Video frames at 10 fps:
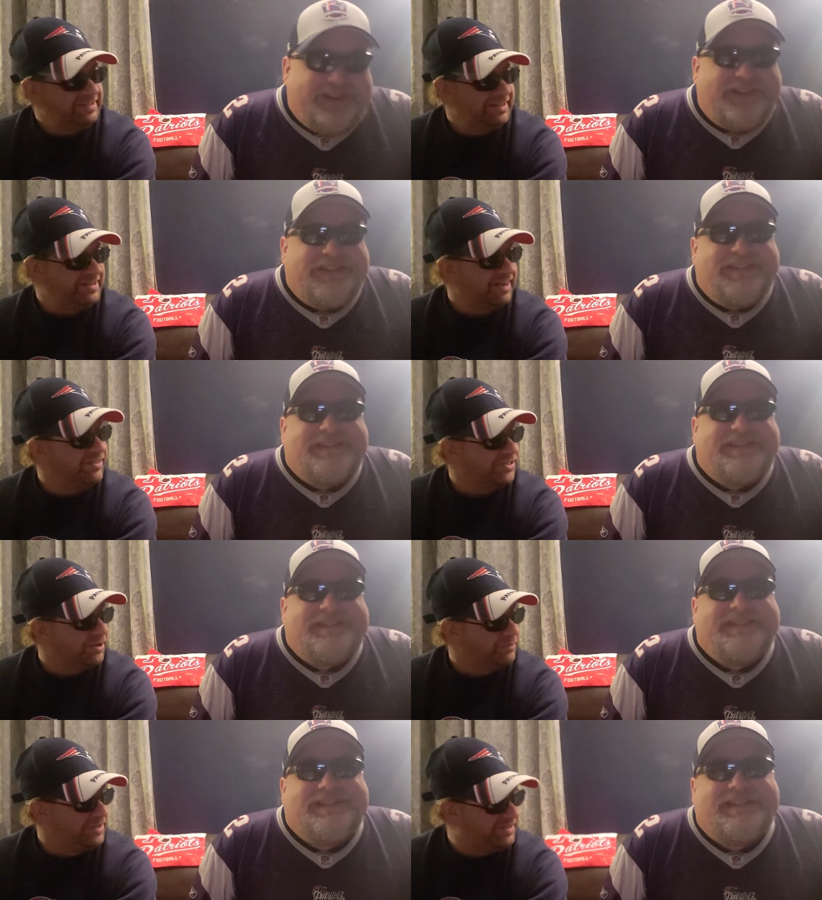Speaker 1: Did you ever
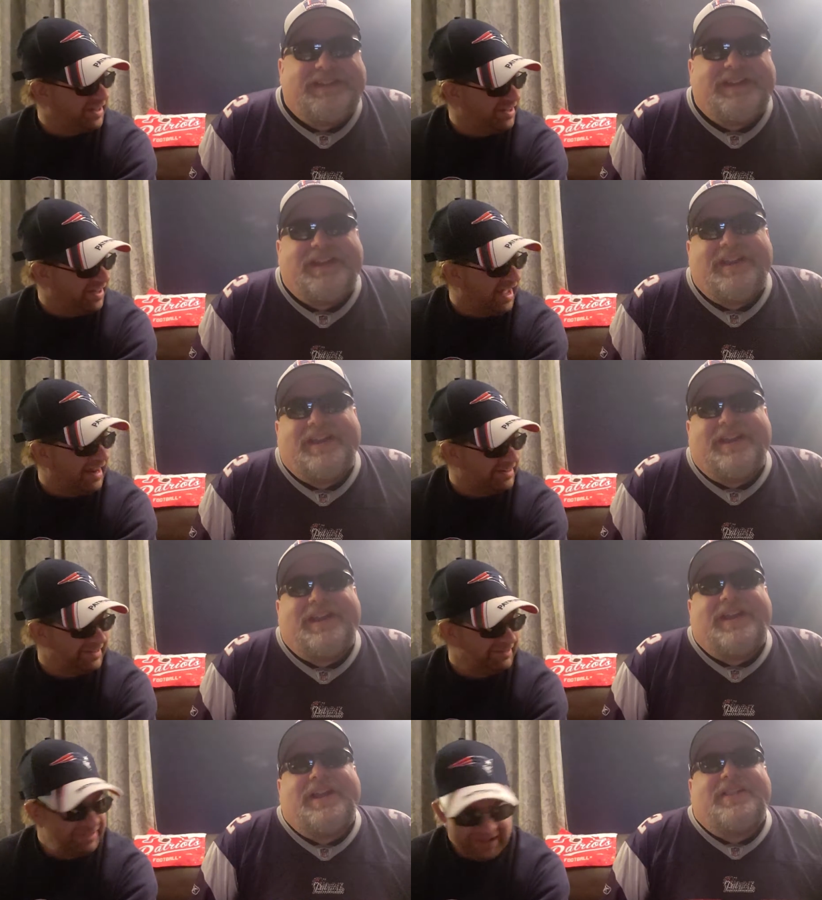thought we'd say that?
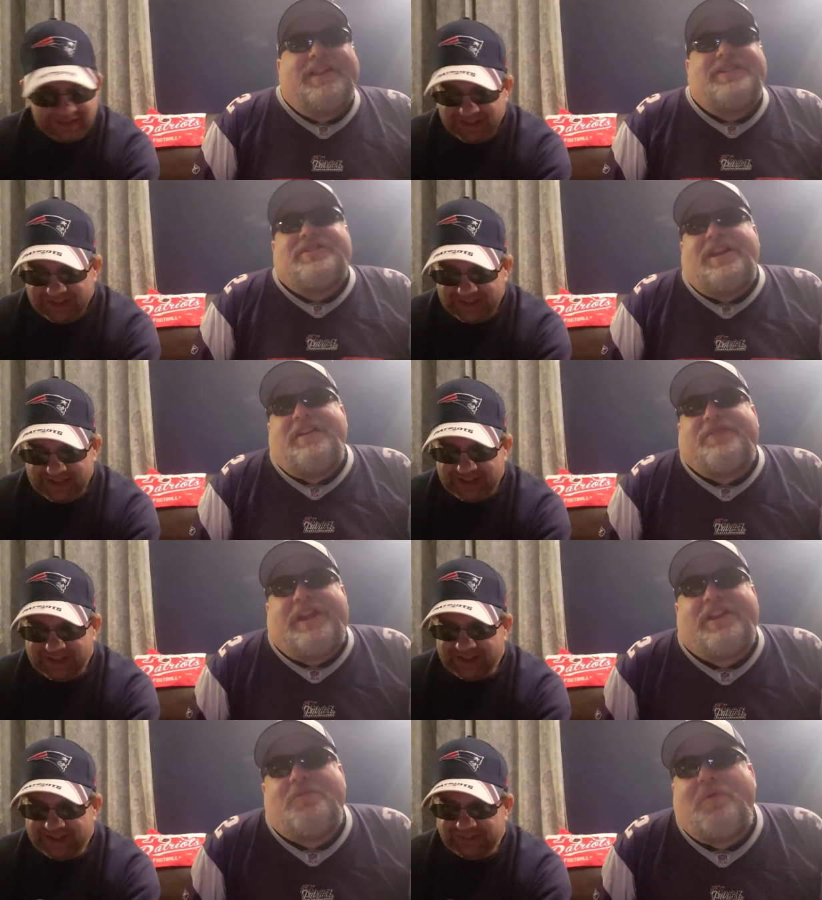Let's see if
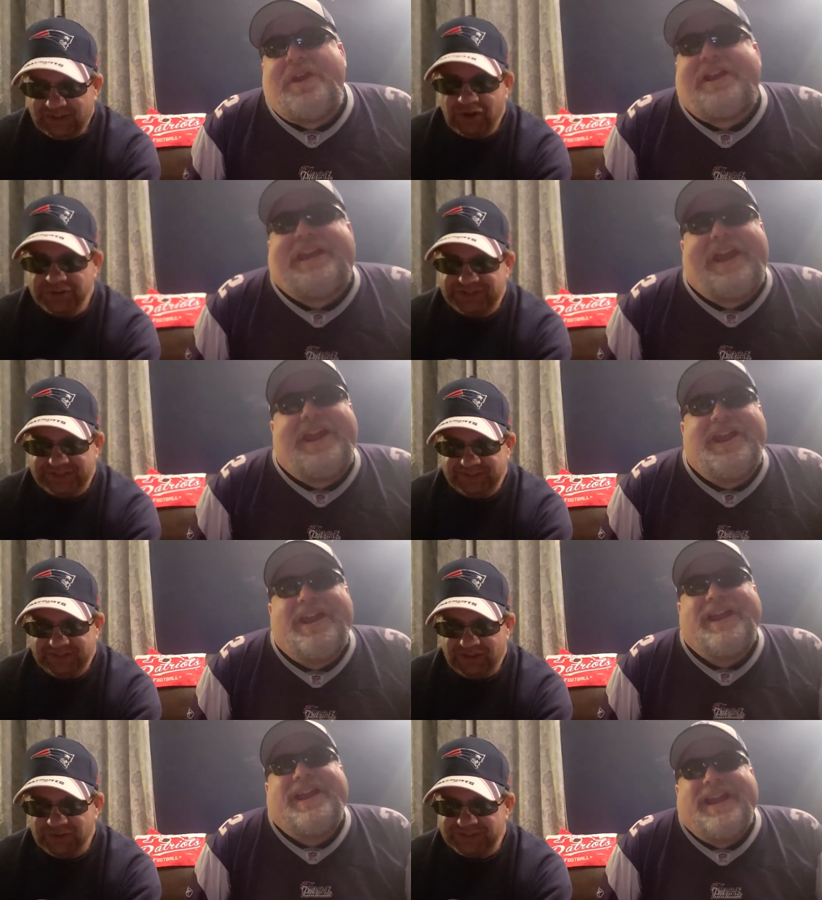they can uh, win a host, game.
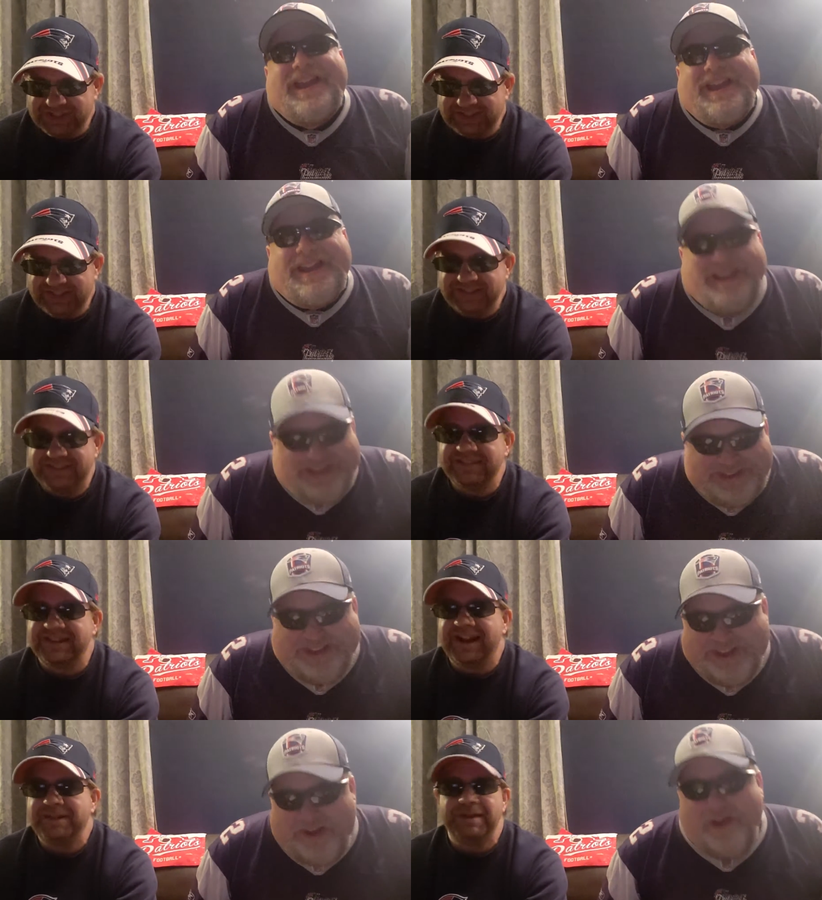Hosting the
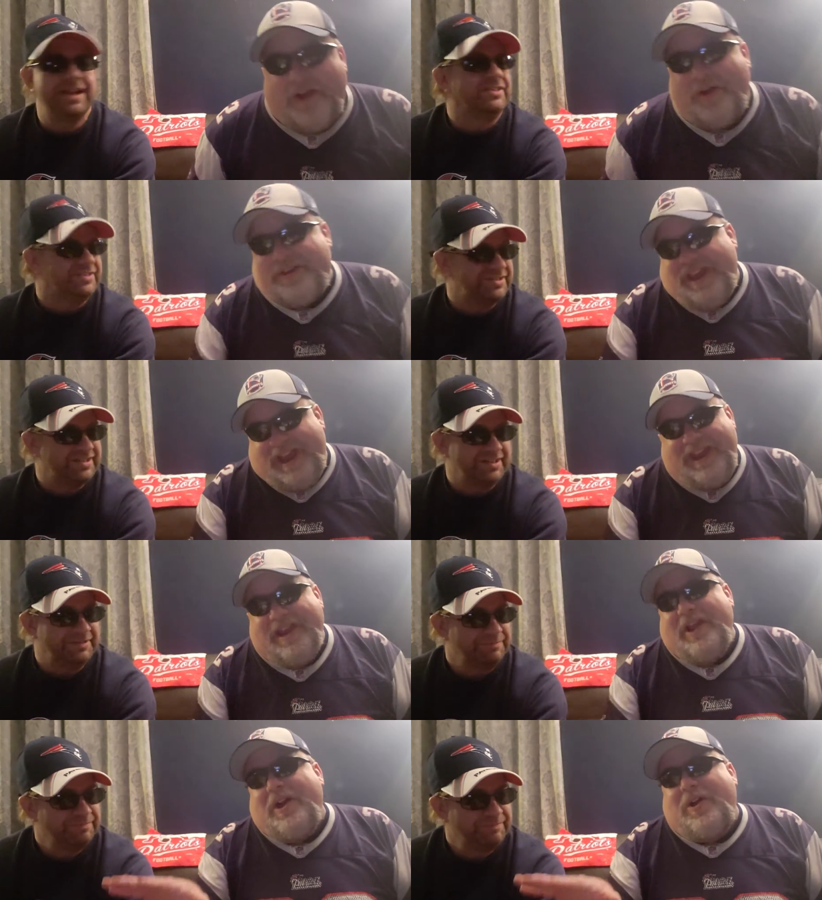Cincinnati Bengals.
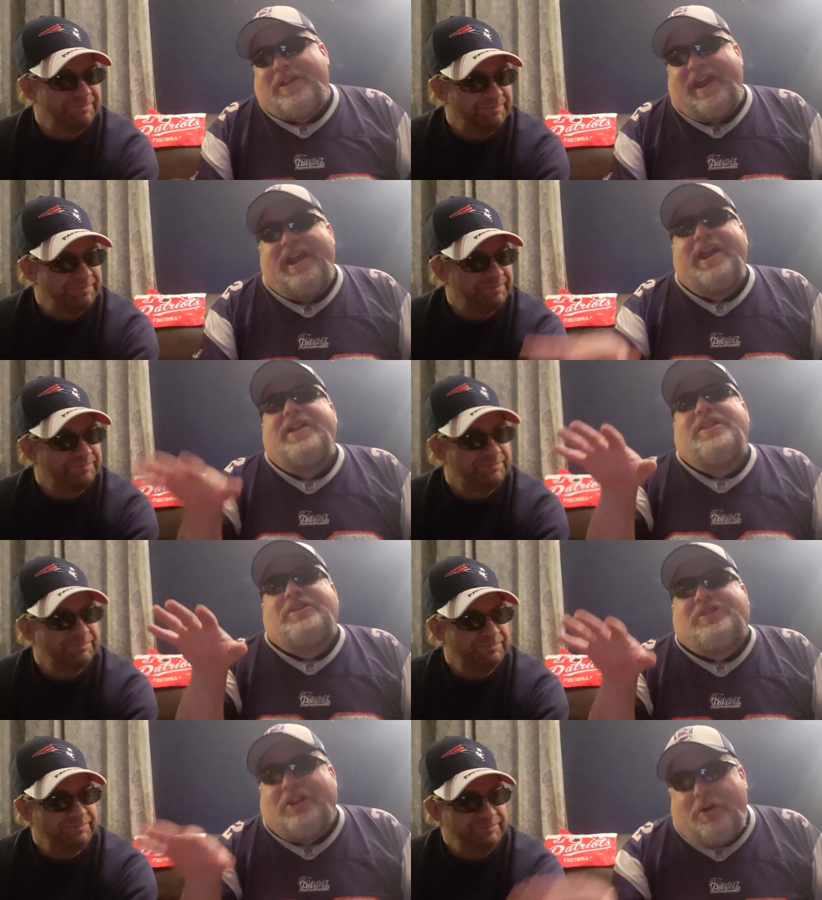Okay,
Speaker 2: okay.
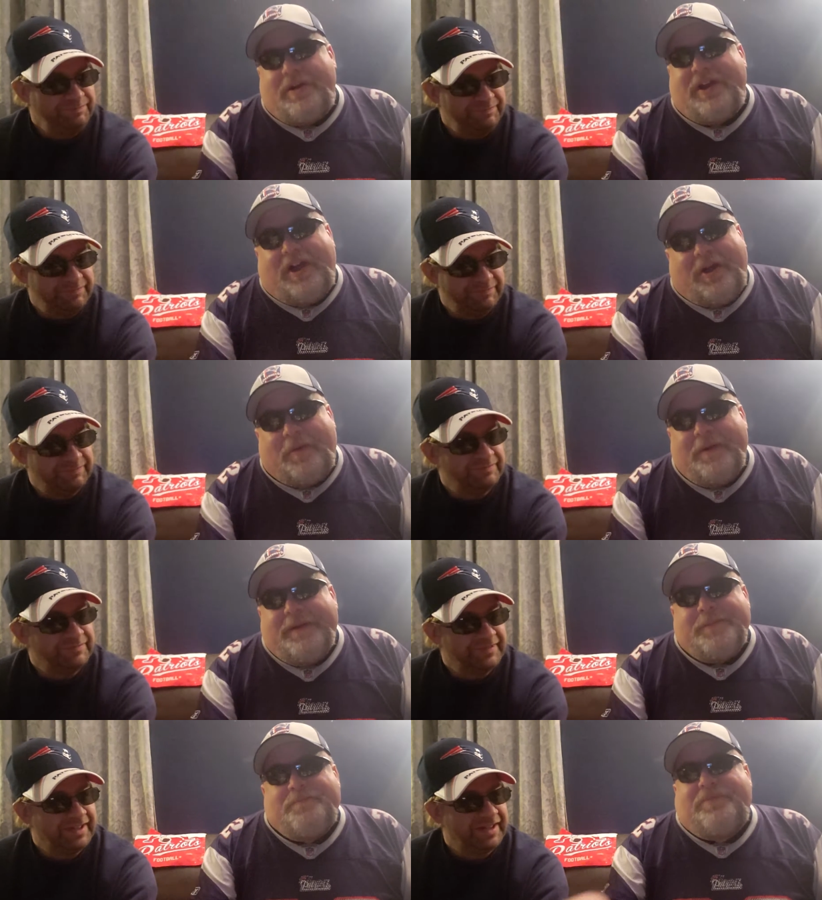They're 2 and 0.
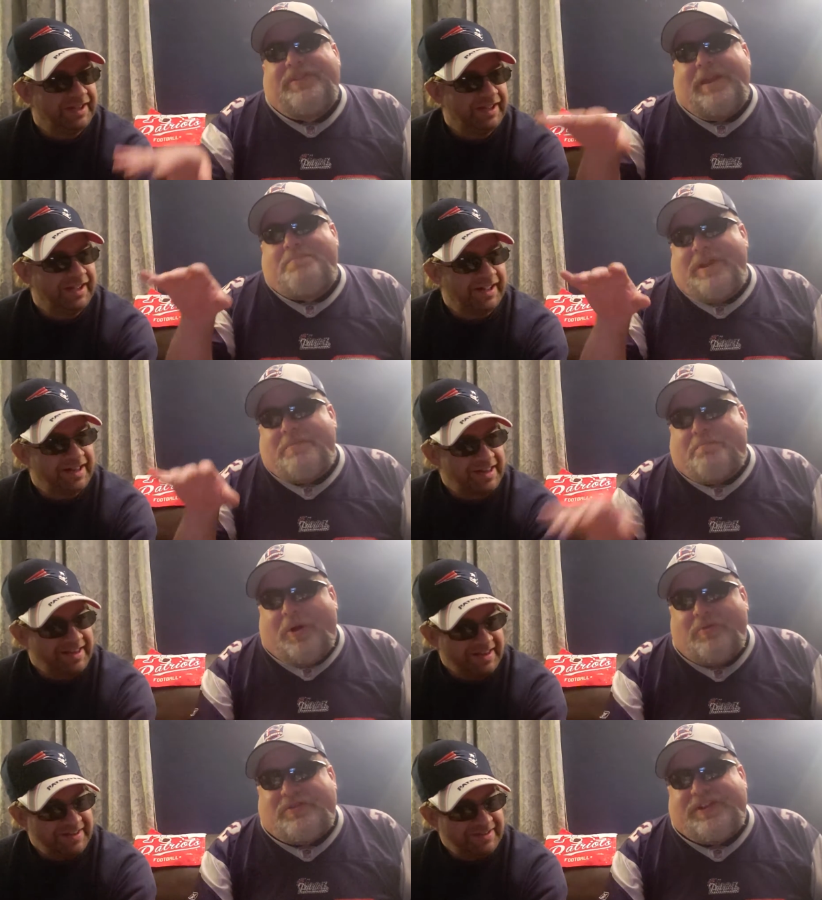They beat
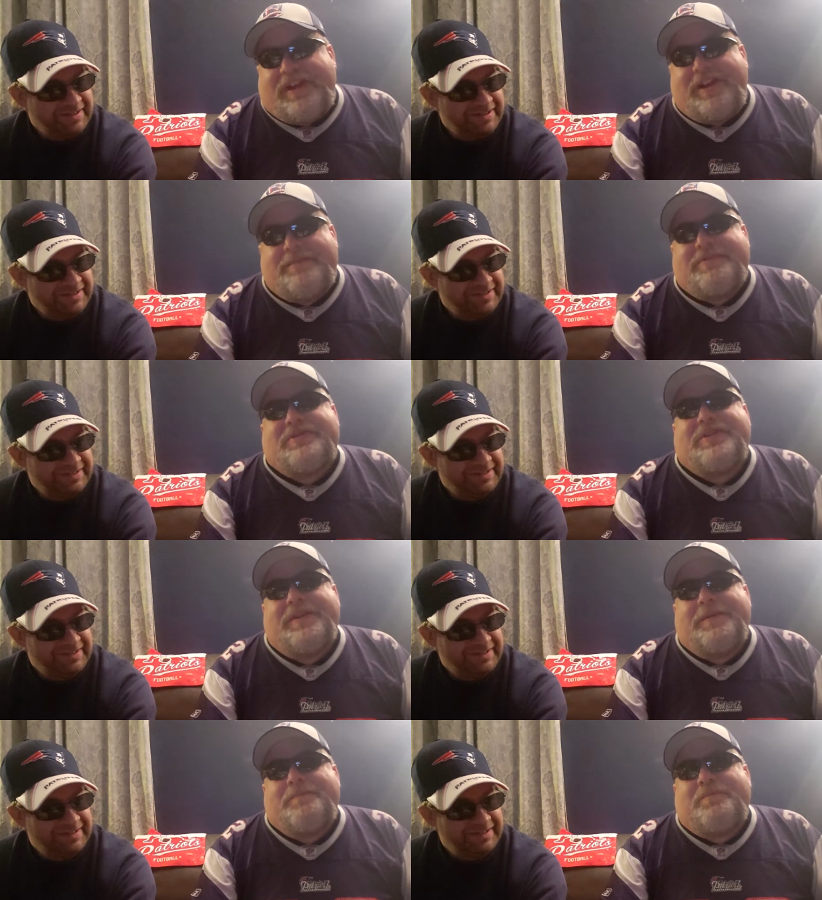both teams
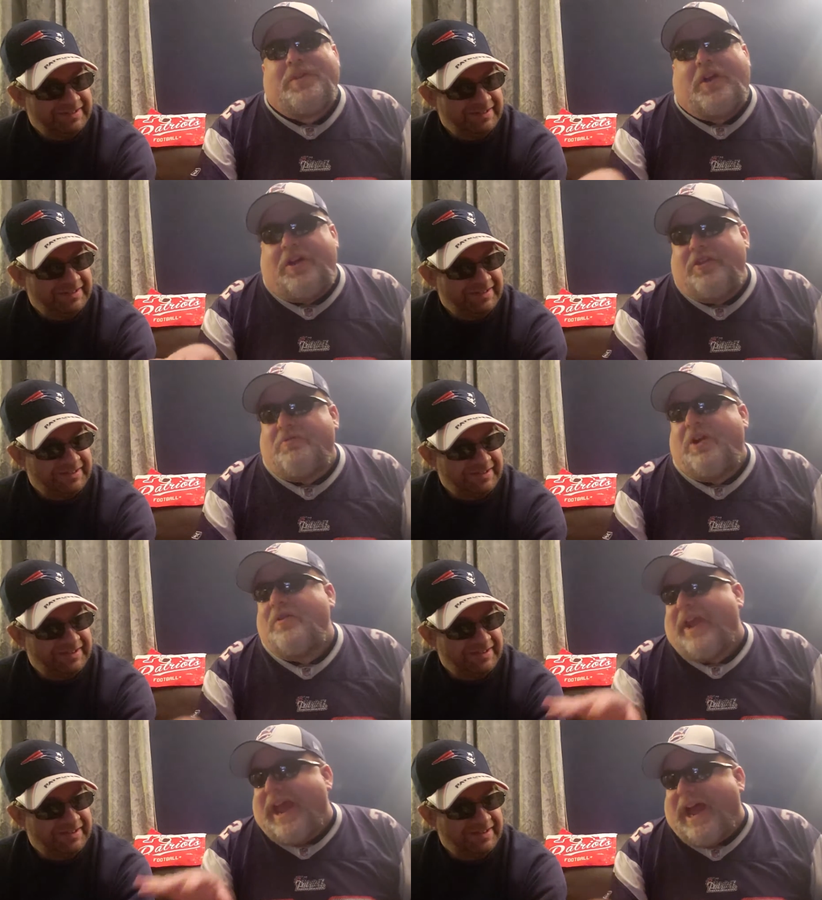on the
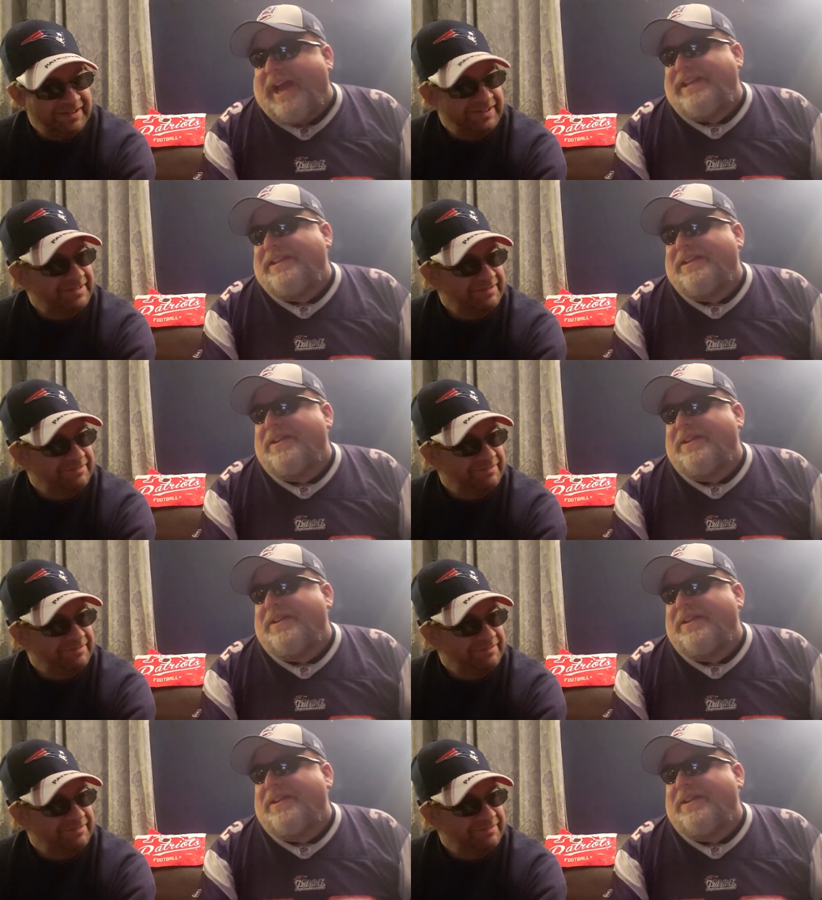road at